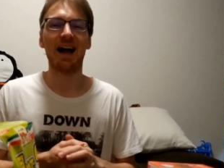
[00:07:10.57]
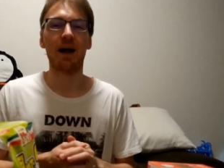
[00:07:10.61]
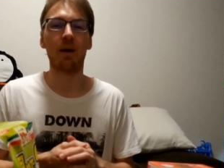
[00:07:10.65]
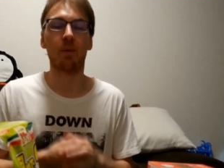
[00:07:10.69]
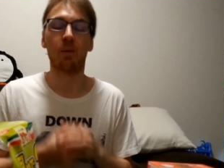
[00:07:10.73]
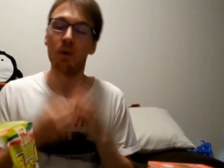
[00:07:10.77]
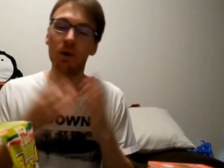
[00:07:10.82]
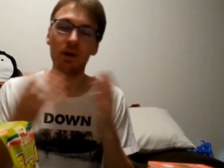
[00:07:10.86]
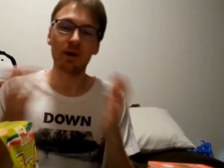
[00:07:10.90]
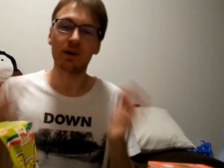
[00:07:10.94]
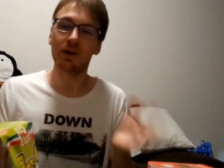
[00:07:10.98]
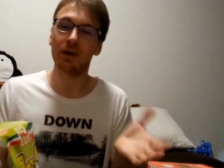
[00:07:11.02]

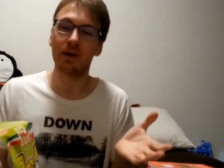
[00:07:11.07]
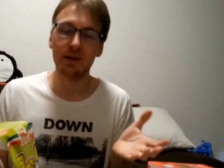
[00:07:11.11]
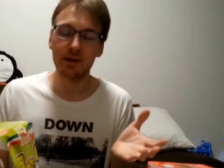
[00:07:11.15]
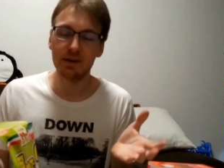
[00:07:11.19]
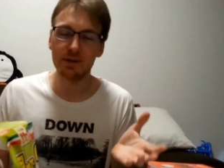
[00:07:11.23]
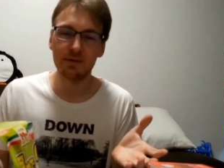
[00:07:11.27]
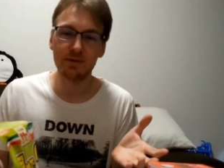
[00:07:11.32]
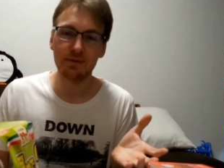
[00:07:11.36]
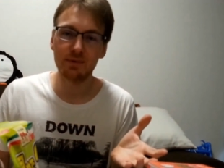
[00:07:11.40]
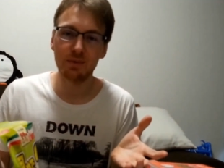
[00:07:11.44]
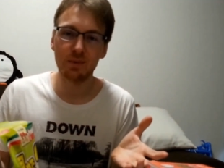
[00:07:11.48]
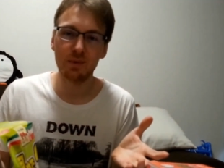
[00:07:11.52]
What kind
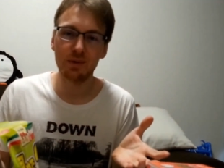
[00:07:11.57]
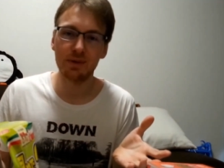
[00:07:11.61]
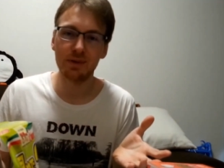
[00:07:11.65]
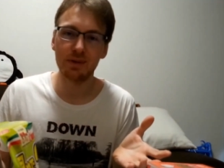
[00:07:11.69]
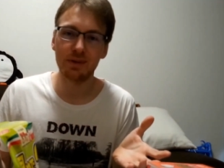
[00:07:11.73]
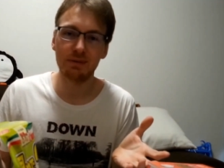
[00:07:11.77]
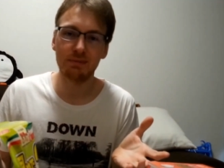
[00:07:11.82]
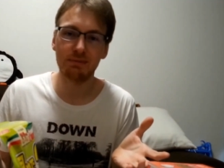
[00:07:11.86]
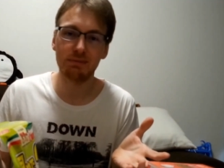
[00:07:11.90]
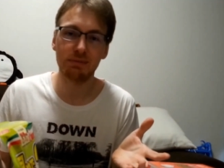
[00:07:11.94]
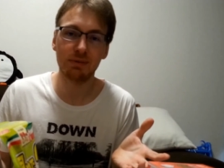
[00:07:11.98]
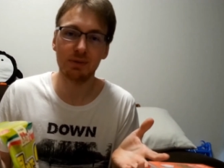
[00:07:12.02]

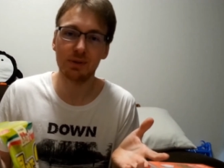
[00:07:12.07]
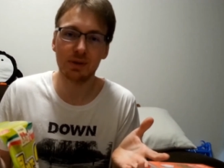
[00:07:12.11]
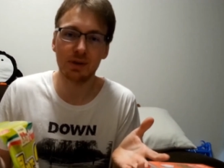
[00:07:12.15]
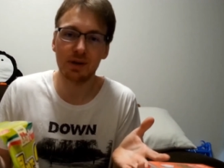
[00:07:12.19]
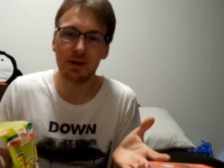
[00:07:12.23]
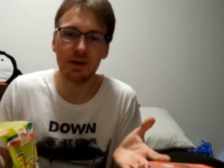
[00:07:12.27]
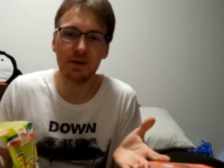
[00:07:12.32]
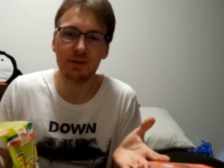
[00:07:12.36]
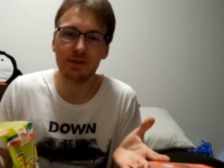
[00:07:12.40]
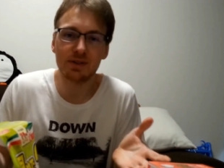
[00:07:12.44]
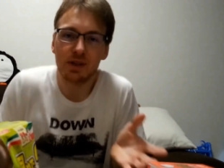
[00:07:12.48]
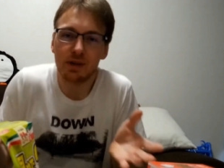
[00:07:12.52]

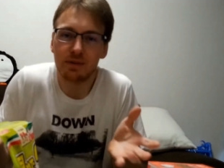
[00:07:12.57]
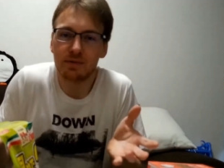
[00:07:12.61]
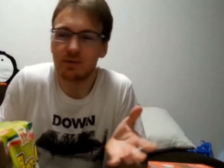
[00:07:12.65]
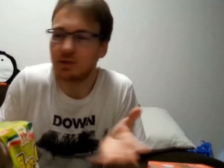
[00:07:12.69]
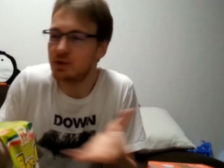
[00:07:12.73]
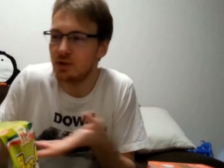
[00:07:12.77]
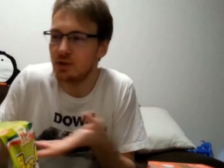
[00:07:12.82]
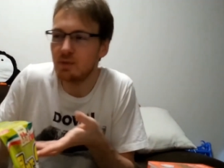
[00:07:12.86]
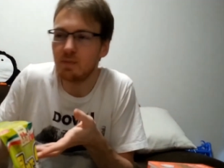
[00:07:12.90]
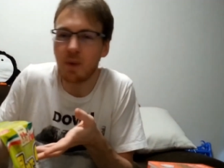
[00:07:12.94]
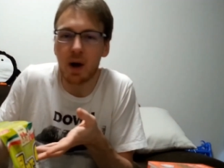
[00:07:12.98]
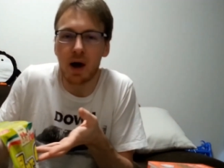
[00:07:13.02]
of stuff
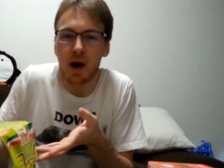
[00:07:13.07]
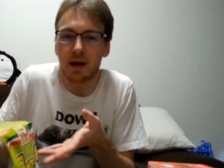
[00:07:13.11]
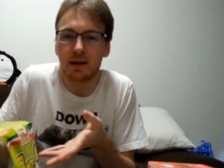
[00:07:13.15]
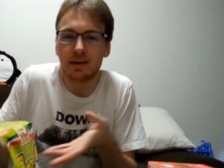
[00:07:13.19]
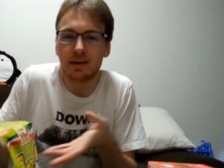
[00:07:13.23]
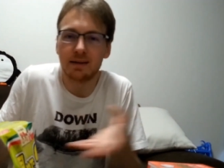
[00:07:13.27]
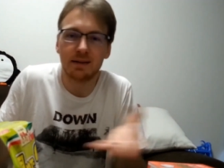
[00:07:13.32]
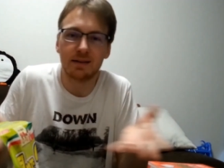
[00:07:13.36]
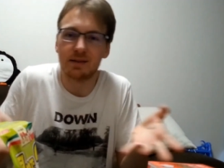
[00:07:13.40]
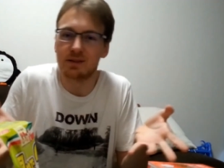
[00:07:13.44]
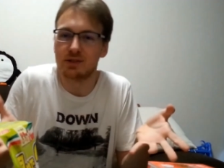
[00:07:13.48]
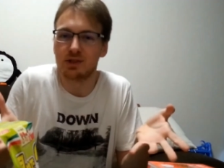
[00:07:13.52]
do you buy
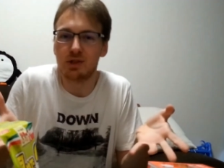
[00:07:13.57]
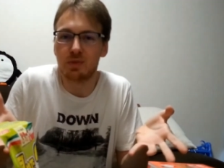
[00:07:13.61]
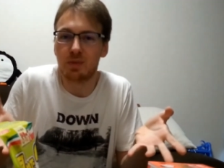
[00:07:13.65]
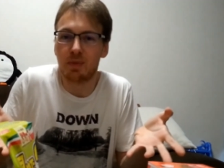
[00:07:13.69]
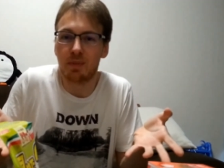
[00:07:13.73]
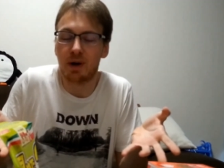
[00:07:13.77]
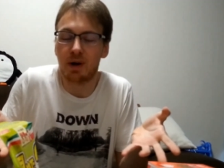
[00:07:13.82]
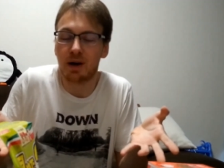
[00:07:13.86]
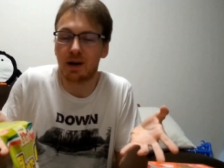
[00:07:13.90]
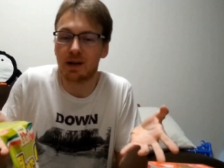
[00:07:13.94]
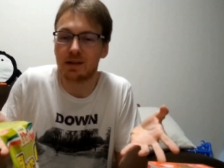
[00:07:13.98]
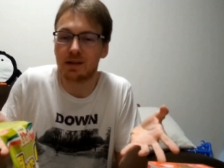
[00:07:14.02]
in
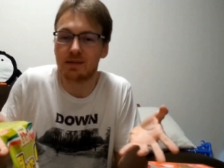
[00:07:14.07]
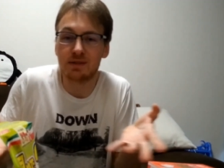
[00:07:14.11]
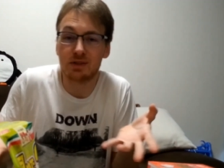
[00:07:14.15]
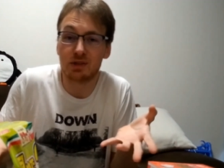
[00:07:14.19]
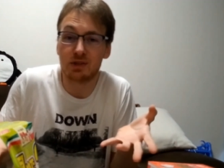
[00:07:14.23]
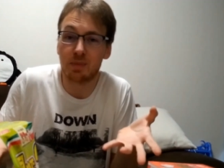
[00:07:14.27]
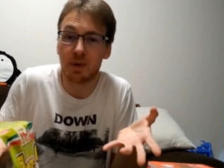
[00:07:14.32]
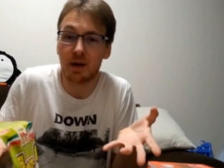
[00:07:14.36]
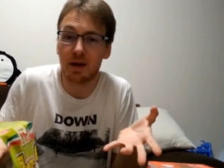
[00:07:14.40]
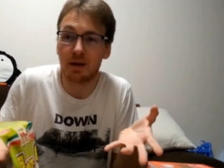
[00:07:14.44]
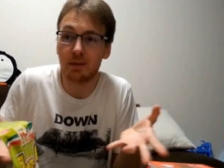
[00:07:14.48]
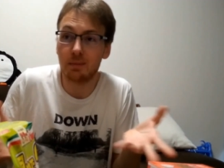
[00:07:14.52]
supermarkets in
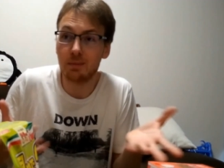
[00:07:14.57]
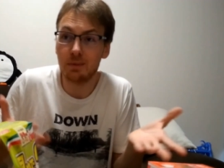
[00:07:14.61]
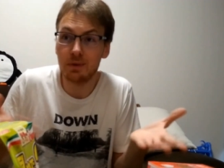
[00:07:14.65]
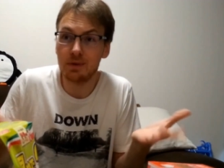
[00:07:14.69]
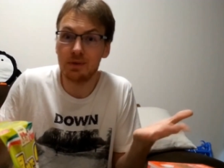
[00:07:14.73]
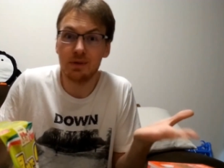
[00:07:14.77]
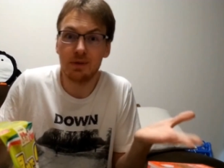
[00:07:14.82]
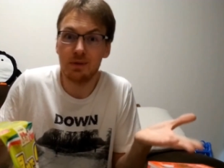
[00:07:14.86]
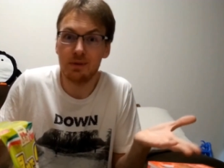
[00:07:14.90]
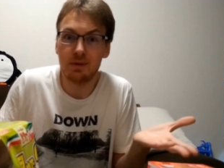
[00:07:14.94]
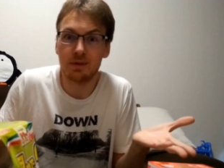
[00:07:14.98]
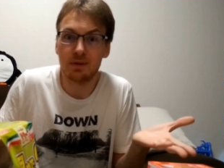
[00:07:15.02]
Japan? What
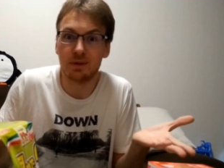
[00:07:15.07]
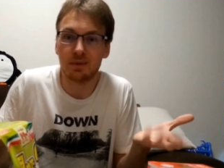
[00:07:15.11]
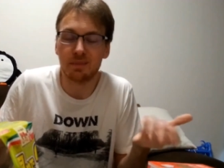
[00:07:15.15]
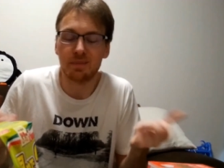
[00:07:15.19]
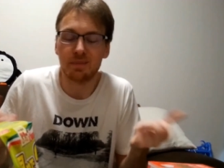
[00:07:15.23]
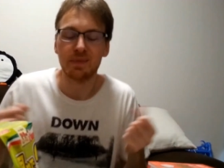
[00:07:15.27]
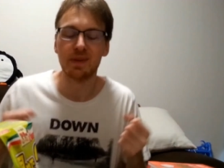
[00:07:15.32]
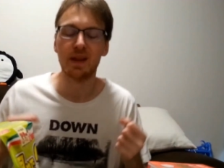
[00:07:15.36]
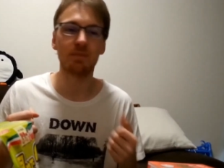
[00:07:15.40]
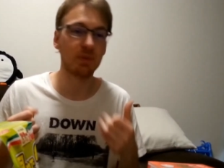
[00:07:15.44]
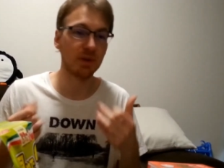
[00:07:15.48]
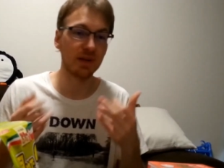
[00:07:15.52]
do you do?
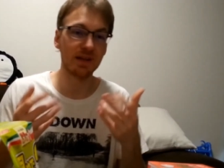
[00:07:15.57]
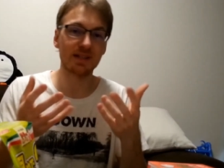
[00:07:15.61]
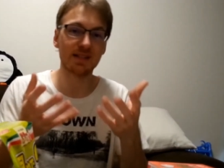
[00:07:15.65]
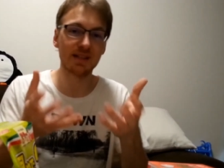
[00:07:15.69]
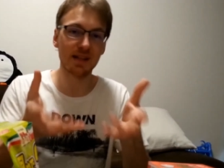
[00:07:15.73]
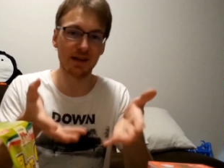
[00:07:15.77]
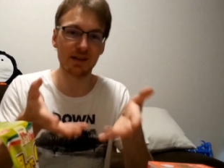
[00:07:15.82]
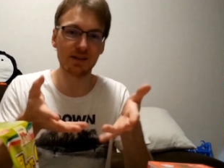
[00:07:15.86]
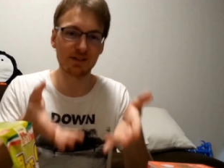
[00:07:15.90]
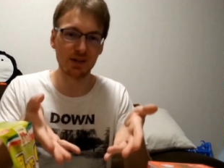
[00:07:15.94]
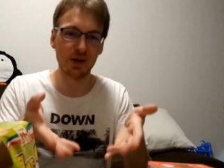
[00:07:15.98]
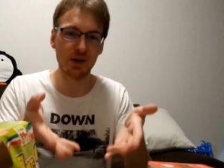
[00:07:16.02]
Please
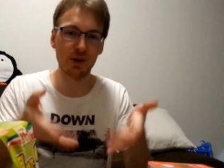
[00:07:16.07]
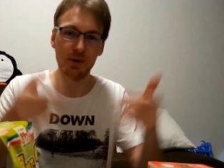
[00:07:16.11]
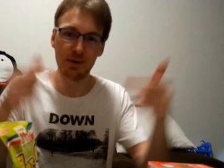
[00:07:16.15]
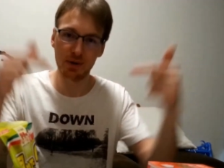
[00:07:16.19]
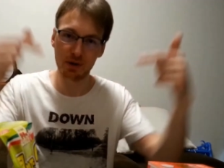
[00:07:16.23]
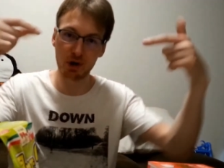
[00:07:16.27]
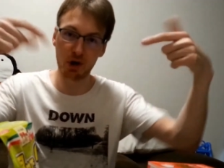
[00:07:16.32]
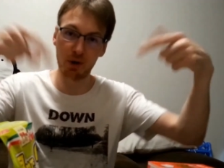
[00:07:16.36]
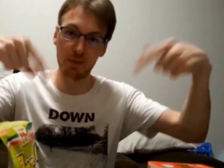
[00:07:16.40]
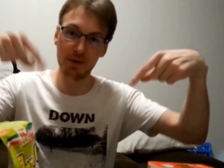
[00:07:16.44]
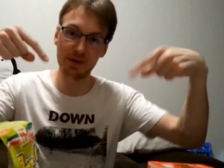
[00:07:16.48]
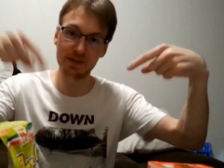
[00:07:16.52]
let us know in
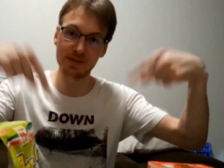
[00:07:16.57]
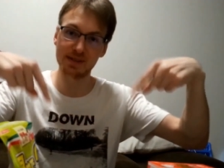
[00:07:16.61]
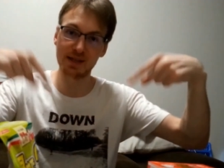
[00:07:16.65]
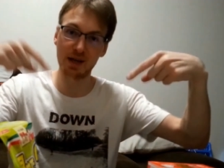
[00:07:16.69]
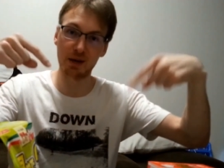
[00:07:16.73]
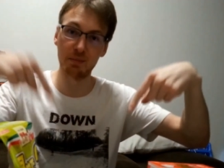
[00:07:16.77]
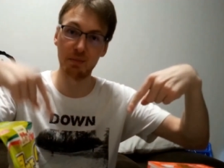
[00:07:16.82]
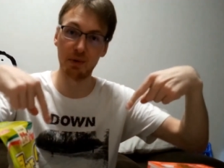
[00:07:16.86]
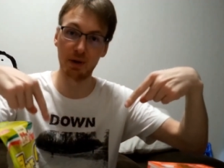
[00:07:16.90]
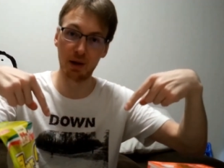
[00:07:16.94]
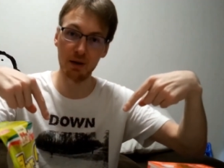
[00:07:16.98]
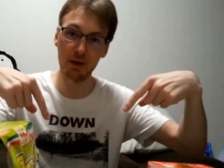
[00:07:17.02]
the comments
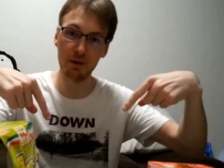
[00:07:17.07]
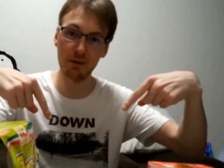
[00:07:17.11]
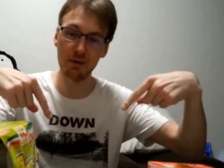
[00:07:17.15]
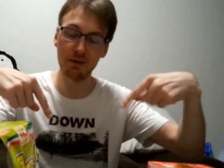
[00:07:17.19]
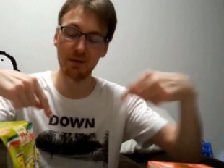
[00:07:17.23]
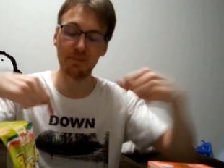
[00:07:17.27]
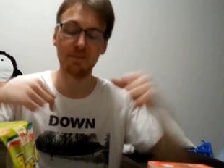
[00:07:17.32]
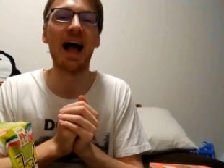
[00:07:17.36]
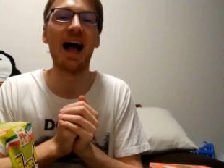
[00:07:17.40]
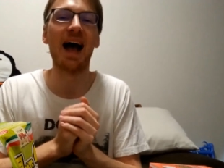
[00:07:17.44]
down below.